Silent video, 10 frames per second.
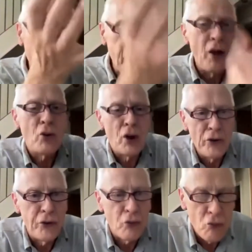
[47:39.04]

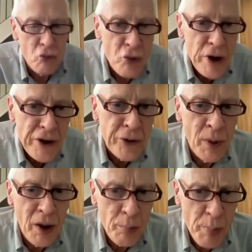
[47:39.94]
as
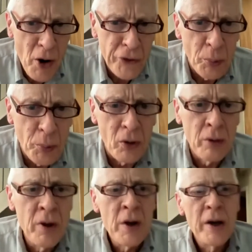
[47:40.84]
reasonable and
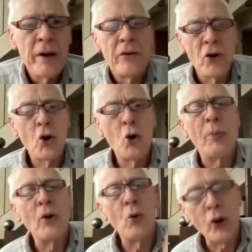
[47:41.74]
possible, that could
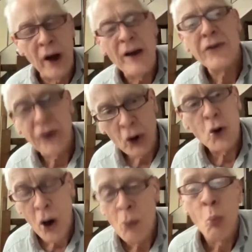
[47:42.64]
be organised and
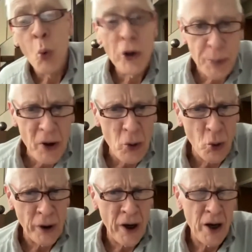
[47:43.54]
would be
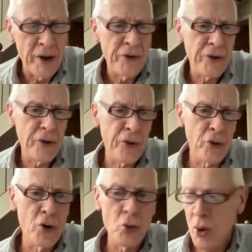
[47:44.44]
organised
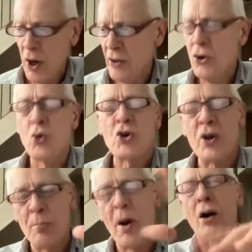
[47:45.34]
through a
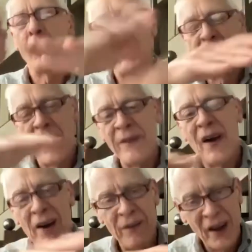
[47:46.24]
Yorkshire Parliament
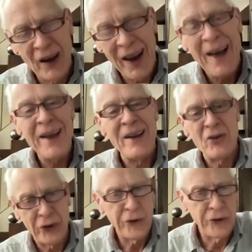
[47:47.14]
and the
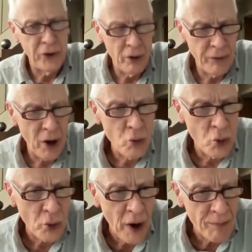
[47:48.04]
layers of
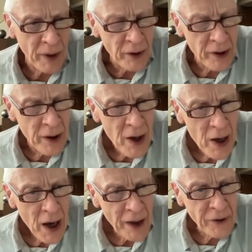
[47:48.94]
local government
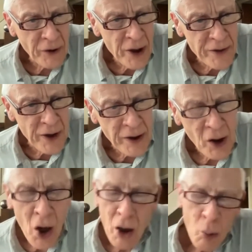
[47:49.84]
underneath it.
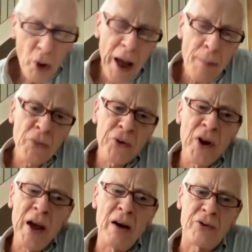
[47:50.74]
What happens
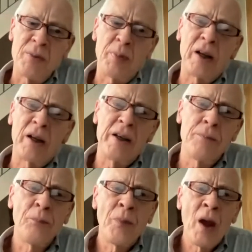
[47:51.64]
now, typically?